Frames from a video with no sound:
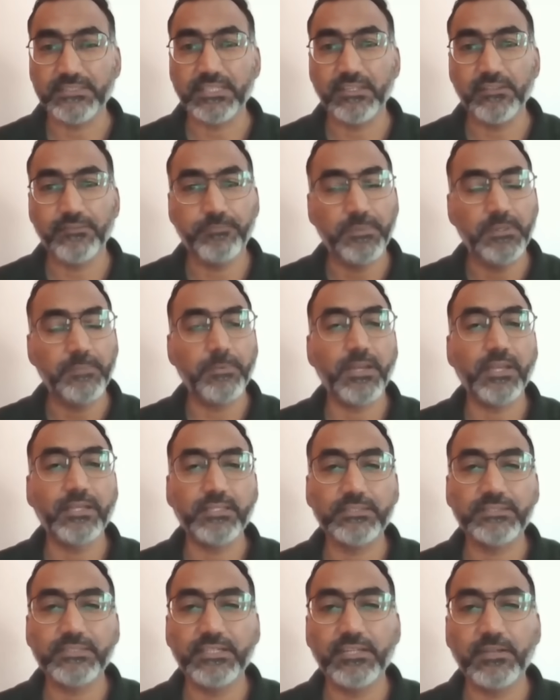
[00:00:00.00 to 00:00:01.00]
And if people are
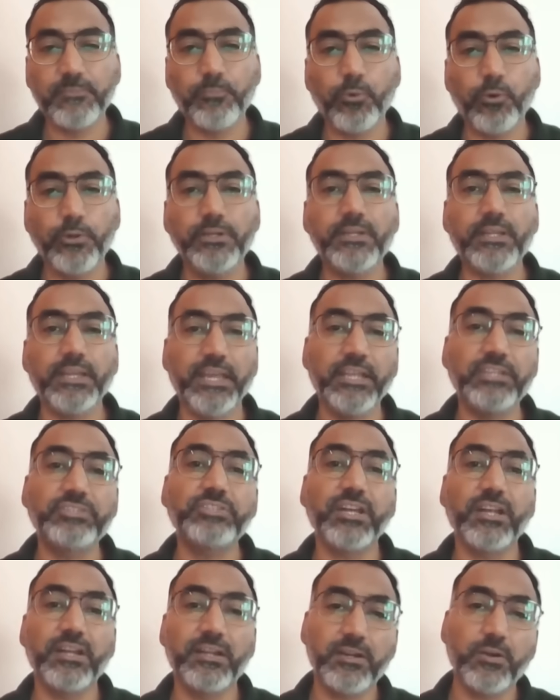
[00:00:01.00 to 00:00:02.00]
the center point,
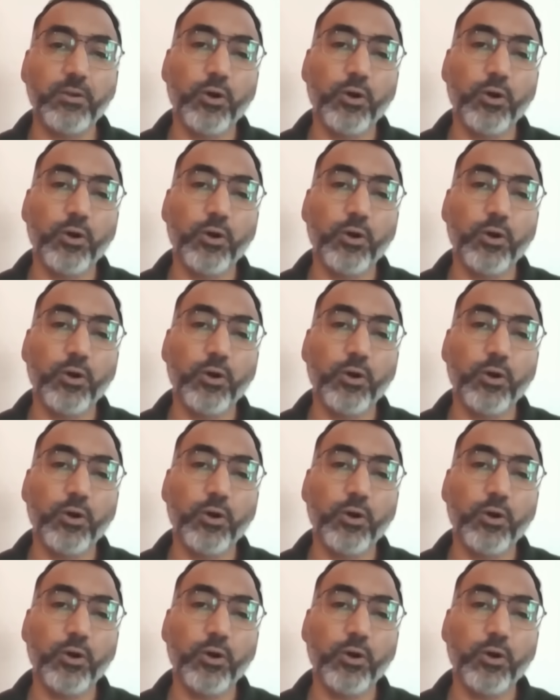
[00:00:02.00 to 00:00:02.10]
HR